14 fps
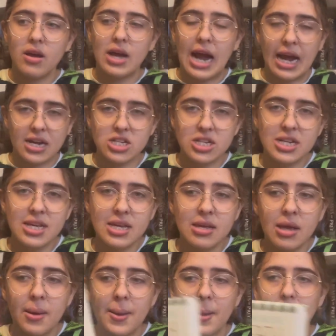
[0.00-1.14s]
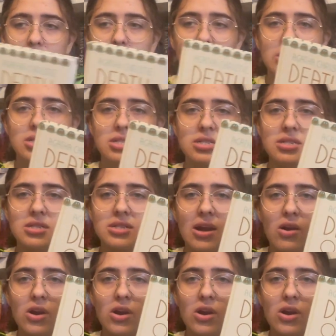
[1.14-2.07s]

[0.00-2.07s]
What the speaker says: actiony, but they're